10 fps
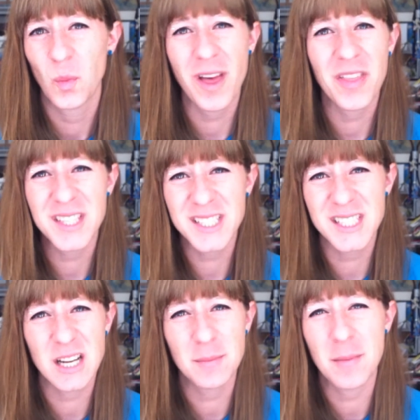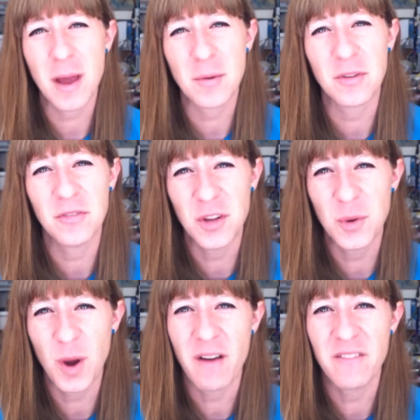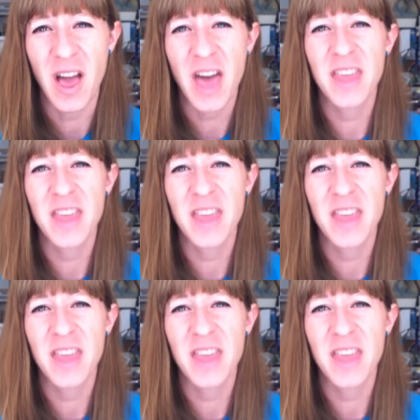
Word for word: Well, this is going to be my review of